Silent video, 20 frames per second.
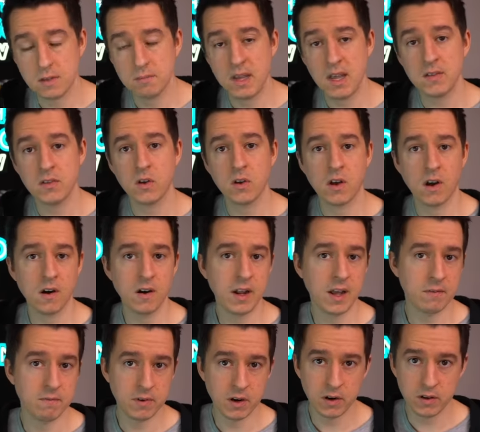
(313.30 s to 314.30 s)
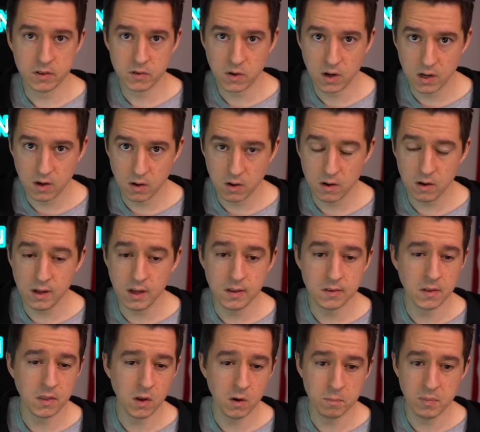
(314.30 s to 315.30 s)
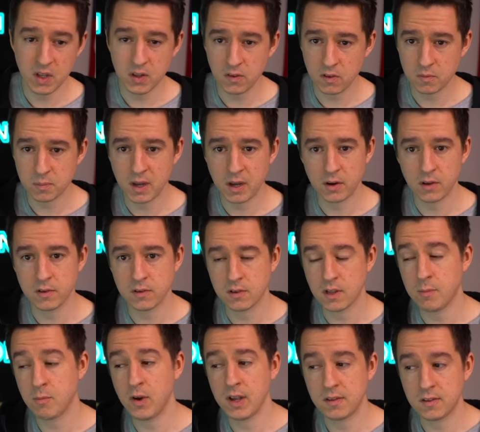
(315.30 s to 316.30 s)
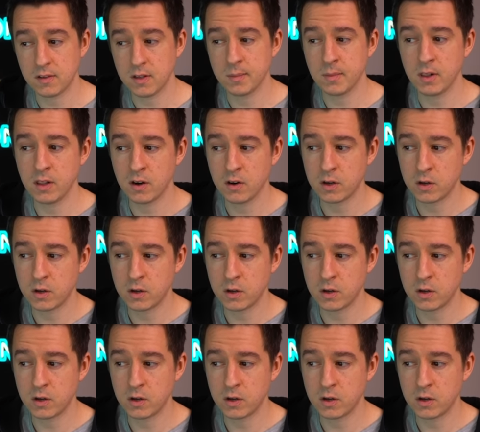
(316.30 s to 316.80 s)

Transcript: and MasterCard had very strong earnings and their business model is somewhat similar